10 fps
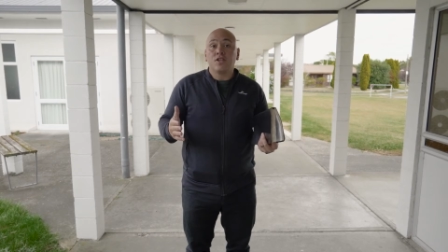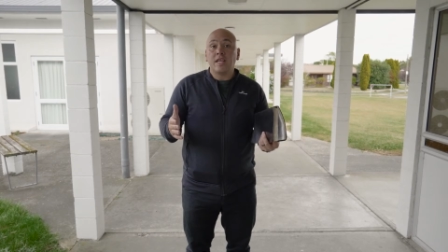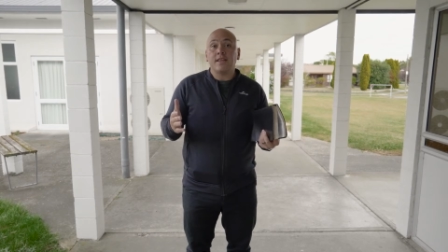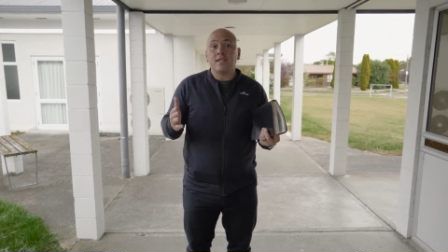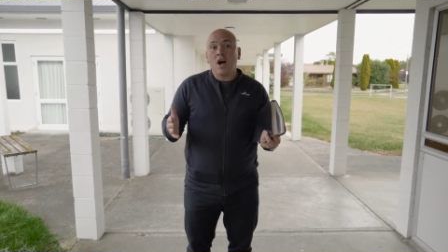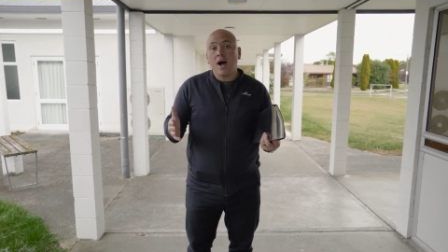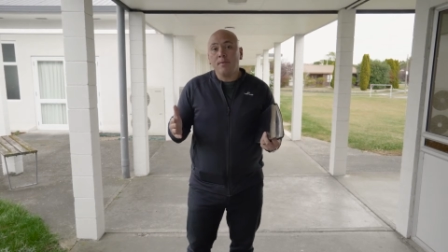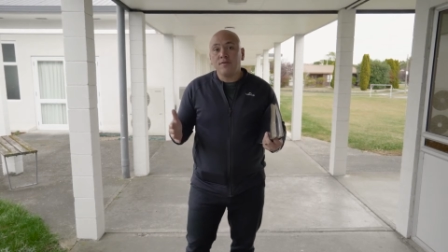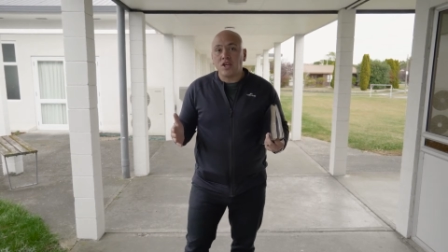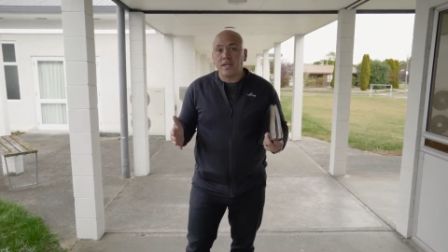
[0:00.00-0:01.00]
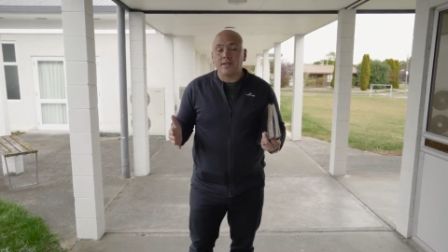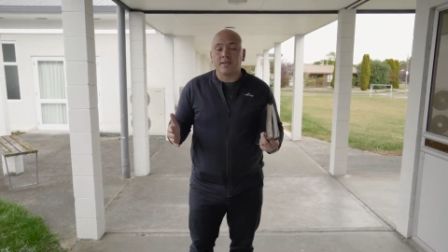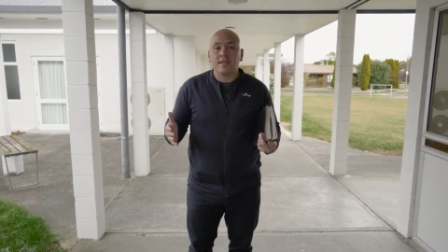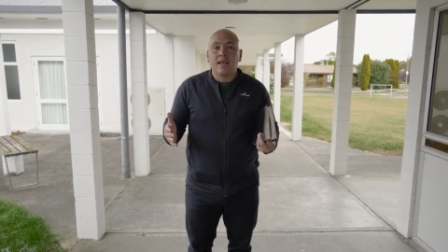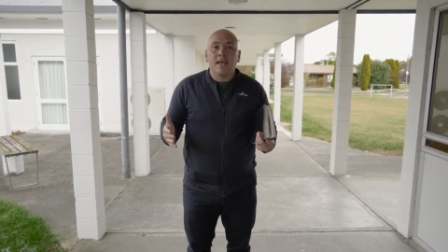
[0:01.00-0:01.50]
You see, in the time of
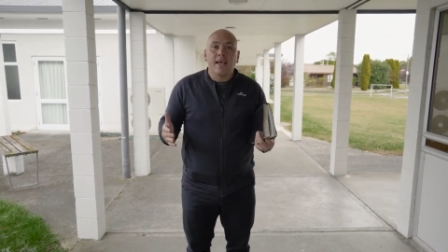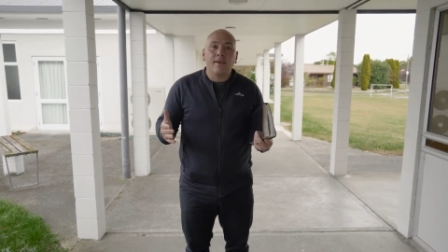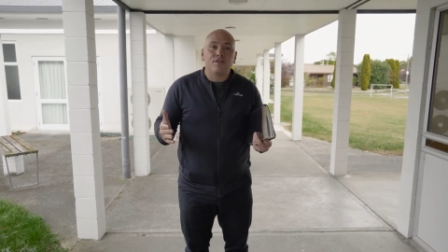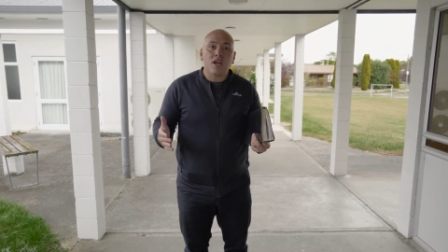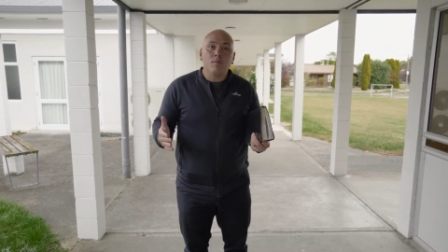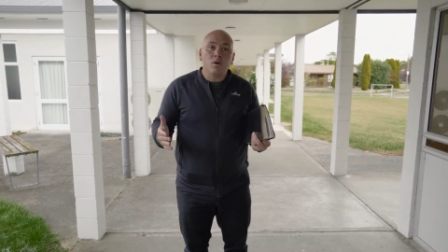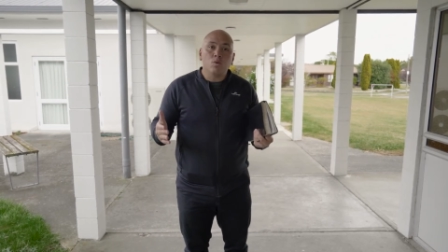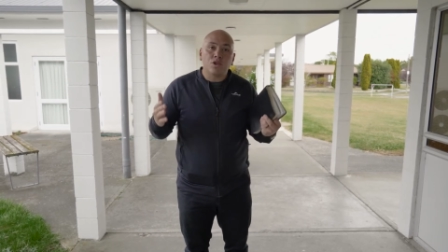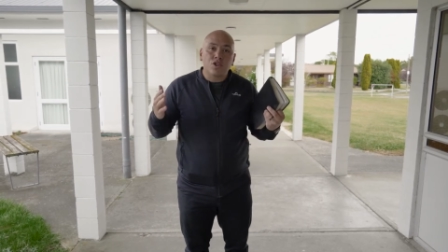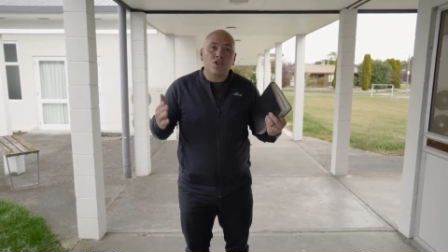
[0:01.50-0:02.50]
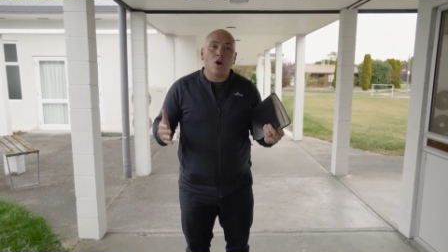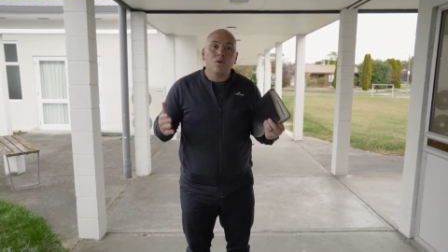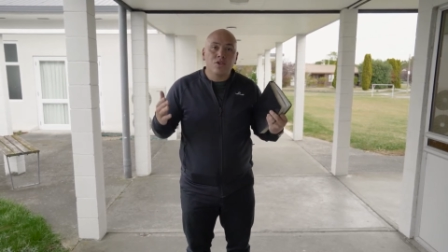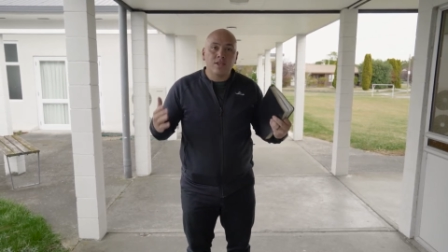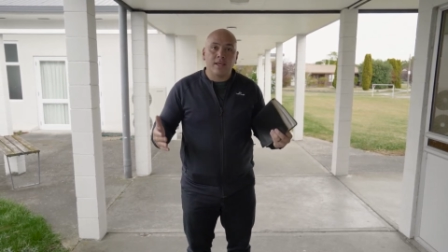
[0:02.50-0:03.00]
Jesus, if someone was
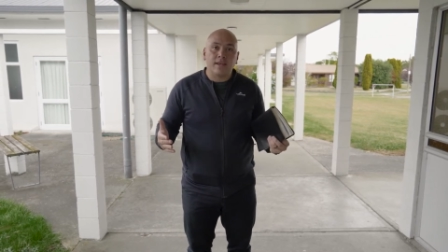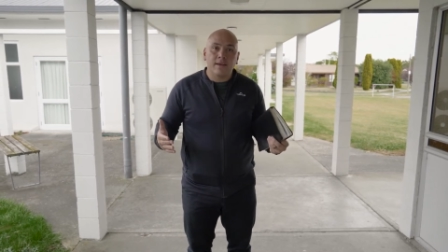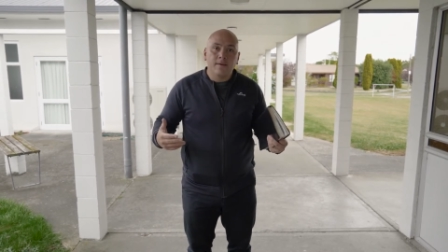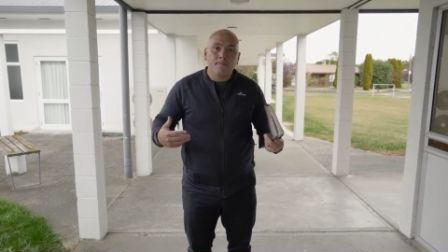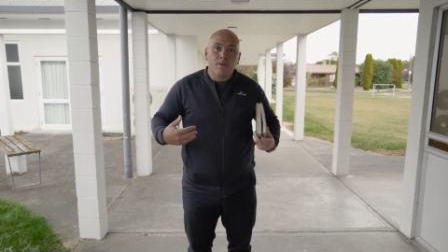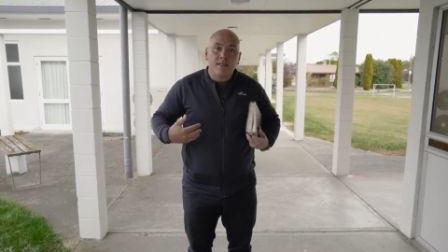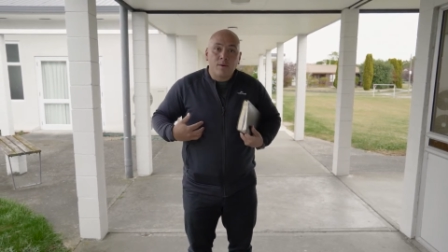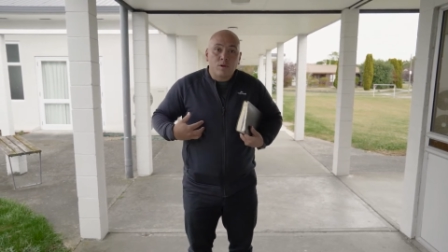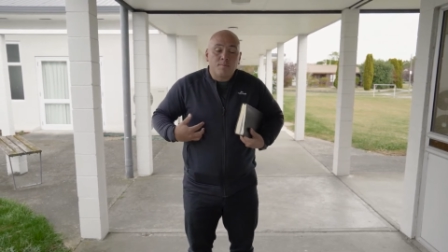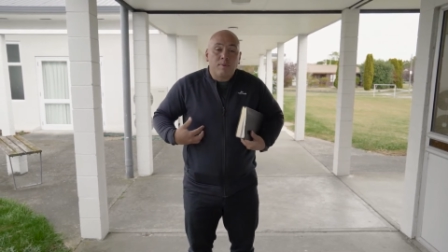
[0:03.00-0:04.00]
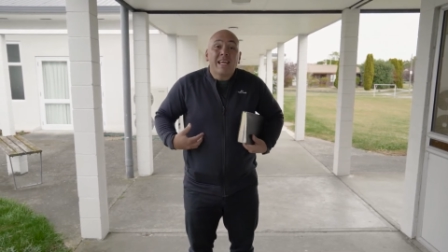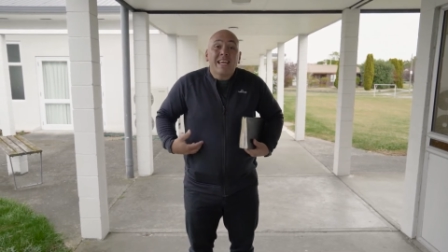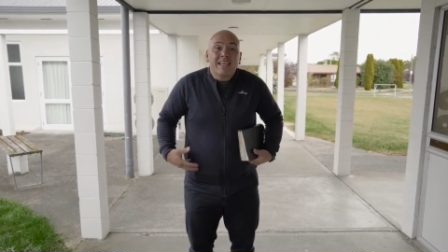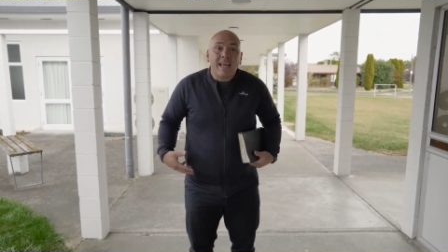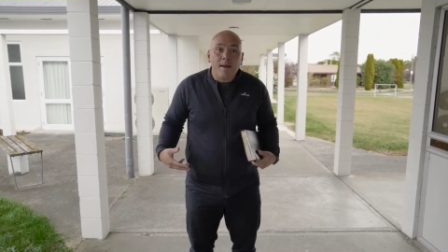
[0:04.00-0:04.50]
so sick that there was
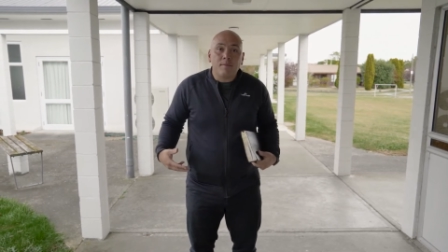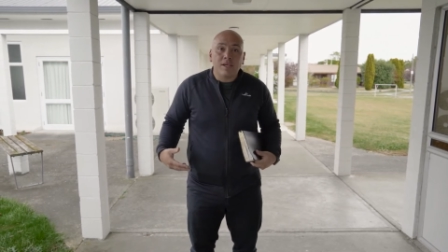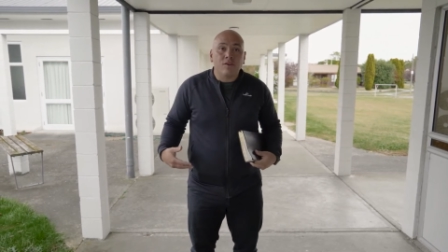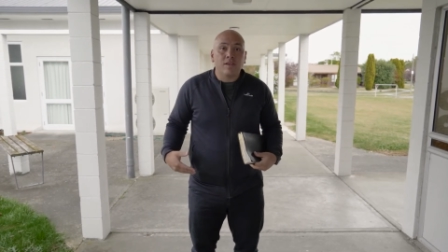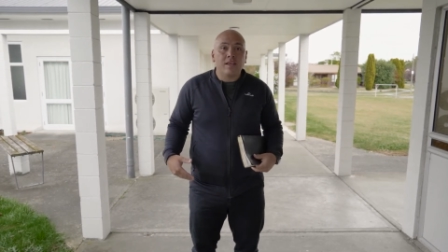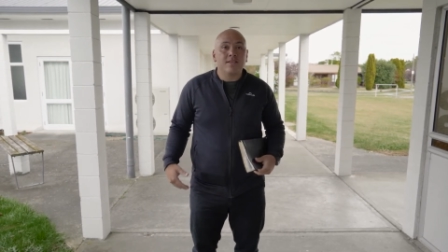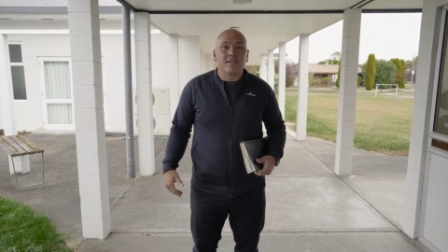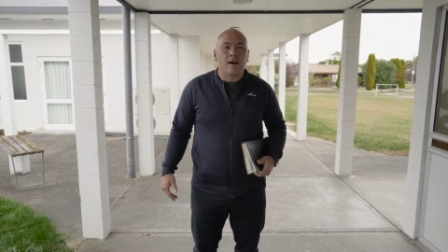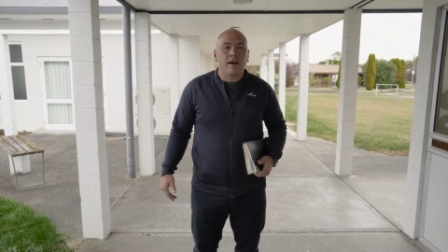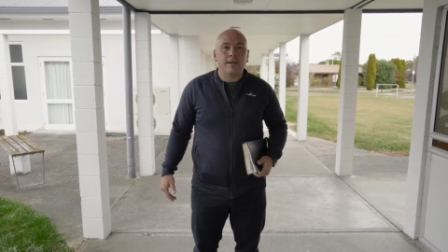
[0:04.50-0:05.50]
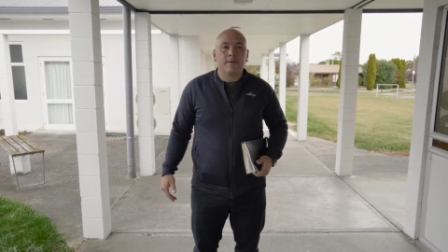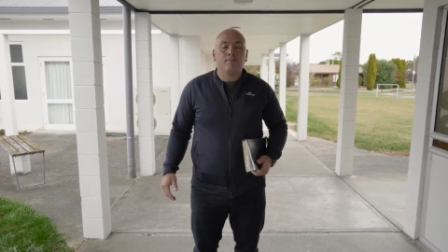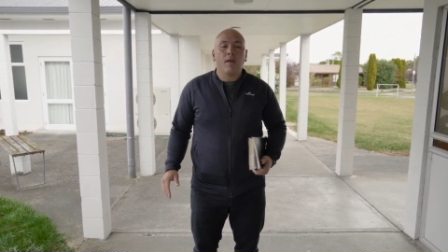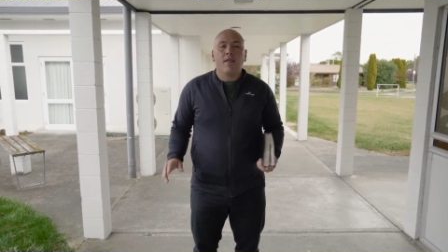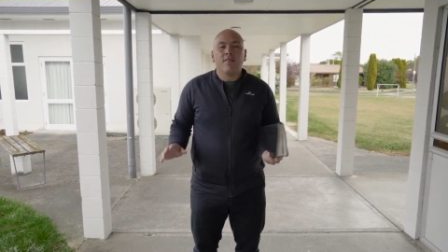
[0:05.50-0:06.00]
bleeding happening on the inside,
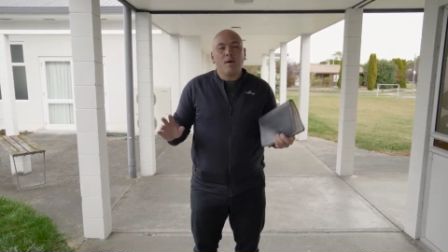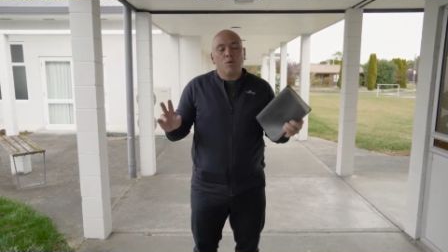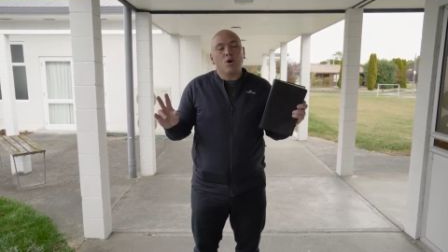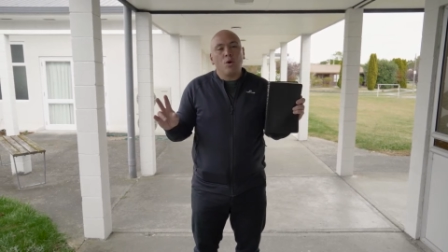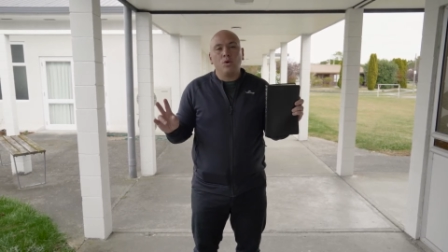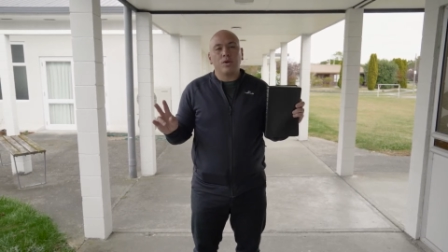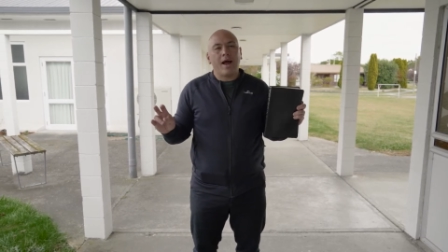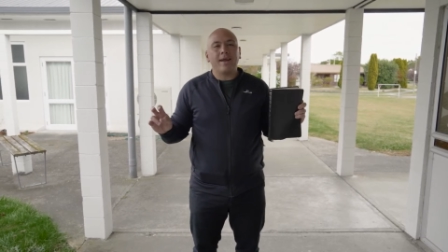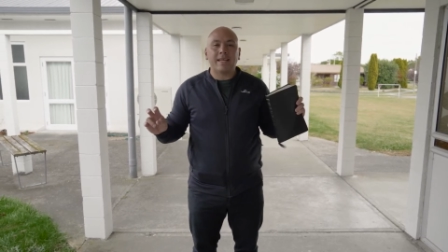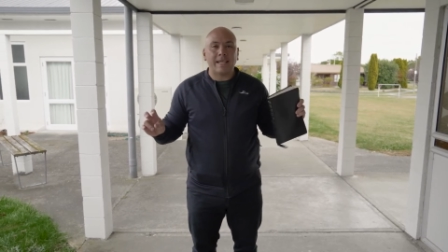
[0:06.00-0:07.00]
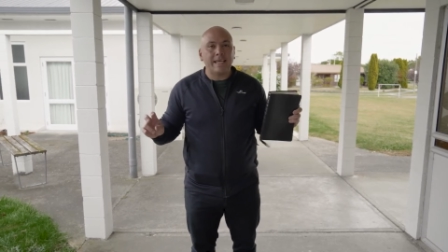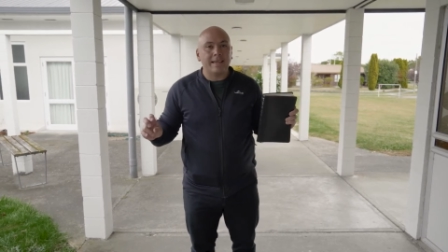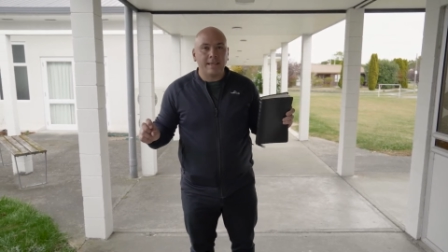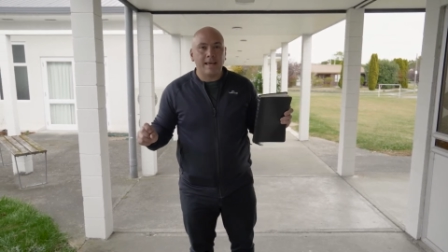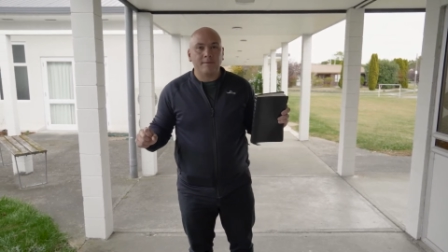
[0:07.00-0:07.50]
they were called
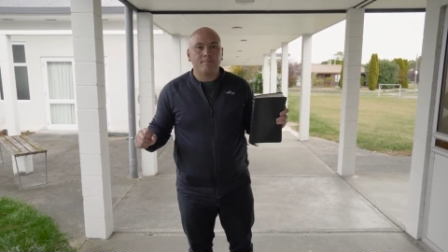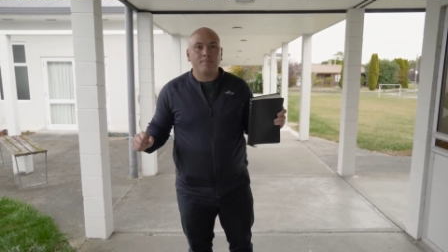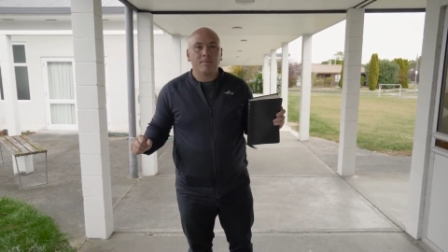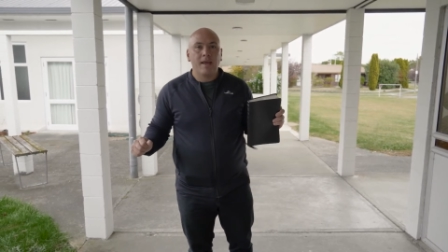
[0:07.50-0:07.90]
unclean again,